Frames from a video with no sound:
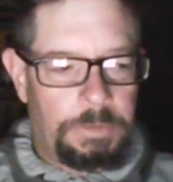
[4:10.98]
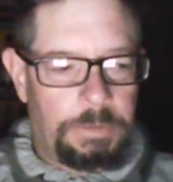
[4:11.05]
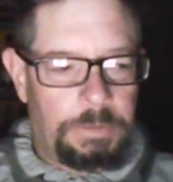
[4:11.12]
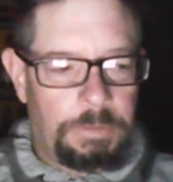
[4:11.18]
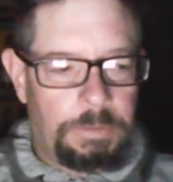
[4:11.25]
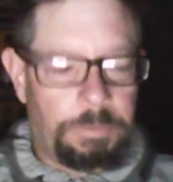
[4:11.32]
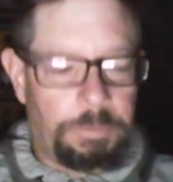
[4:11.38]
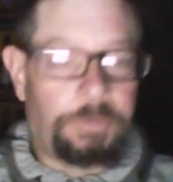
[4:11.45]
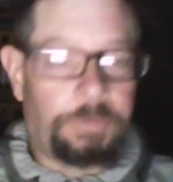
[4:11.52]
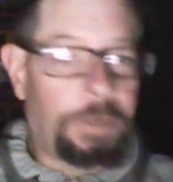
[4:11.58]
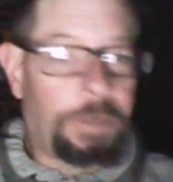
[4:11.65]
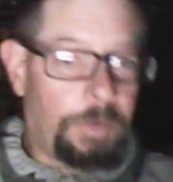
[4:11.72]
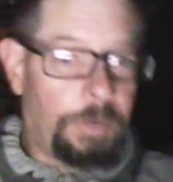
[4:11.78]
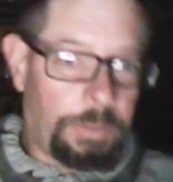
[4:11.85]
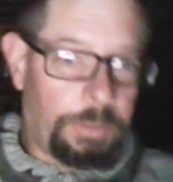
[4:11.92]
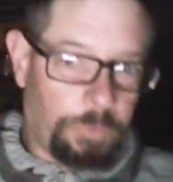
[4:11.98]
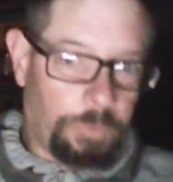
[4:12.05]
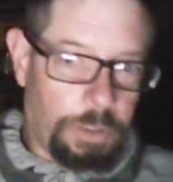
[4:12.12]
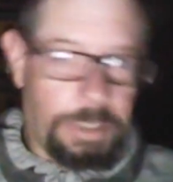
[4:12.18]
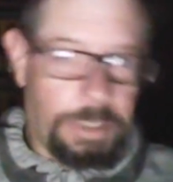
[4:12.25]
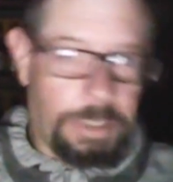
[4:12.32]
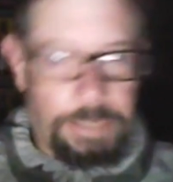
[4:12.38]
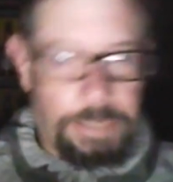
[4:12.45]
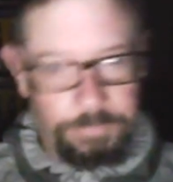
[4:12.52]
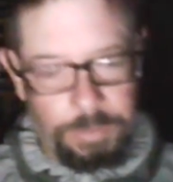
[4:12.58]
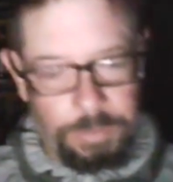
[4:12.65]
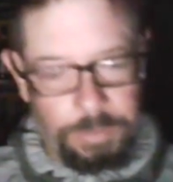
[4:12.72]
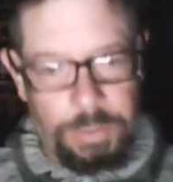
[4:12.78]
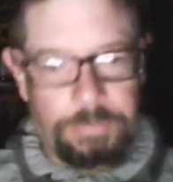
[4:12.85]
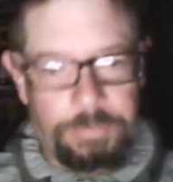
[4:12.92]
but cigarettes were, and now
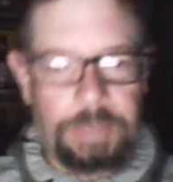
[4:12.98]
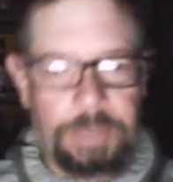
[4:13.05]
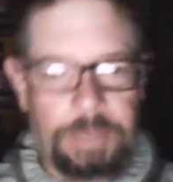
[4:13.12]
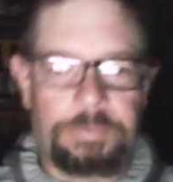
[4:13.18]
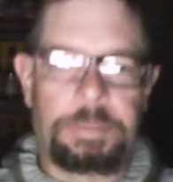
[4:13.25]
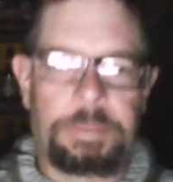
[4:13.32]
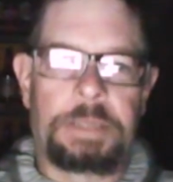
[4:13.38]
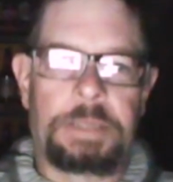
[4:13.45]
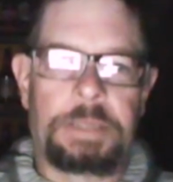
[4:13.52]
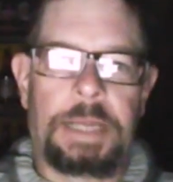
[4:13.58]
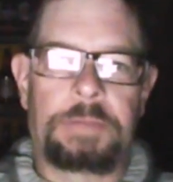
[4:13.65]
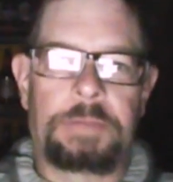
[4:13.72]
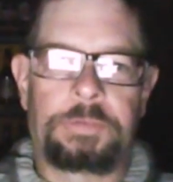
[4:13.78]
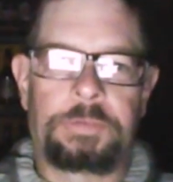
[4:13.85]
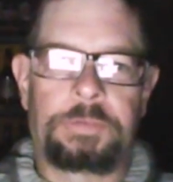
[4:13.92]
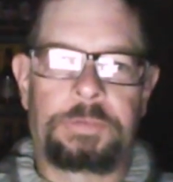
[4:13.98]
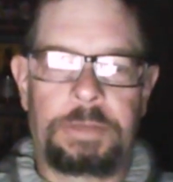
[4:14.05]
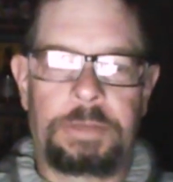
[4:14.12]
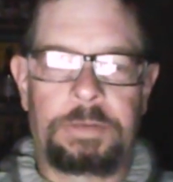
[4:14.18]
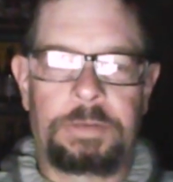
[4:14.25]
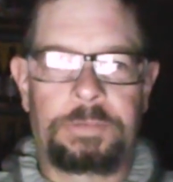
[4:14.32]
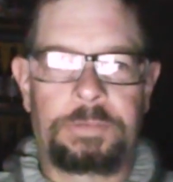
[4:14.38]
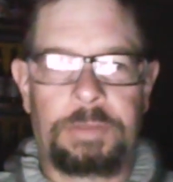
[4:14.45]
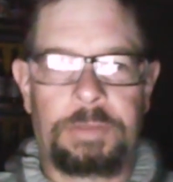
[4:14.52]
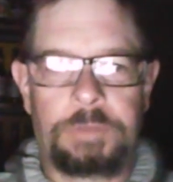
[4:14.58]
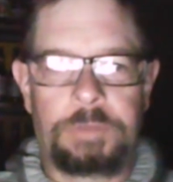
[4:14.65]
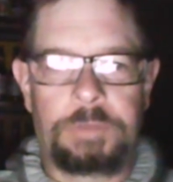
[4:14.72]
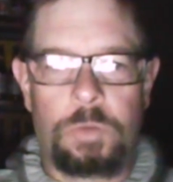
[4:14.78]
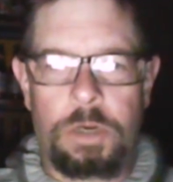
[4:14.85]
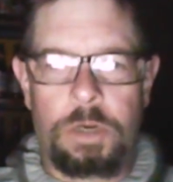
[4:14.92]
cigarettes haven't been allowed since
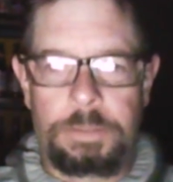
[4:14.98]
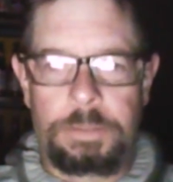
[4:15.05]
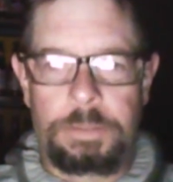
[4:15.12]
1971